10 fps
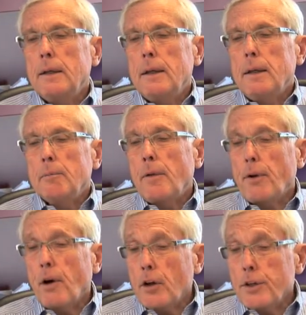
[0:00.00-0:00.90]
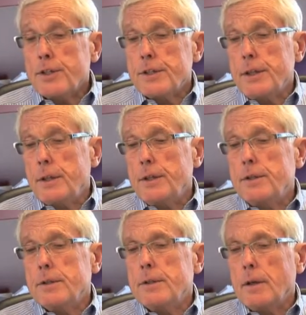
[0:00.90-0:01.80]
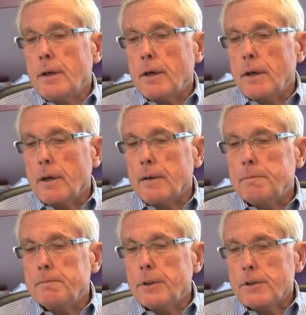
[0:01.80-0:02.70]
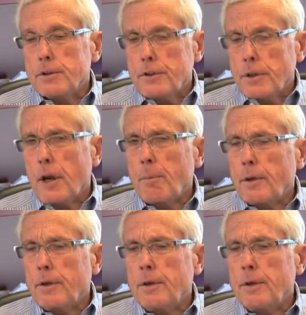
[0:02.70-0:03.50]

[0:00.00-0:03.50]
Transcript: But there are good seeds, there's good opportunity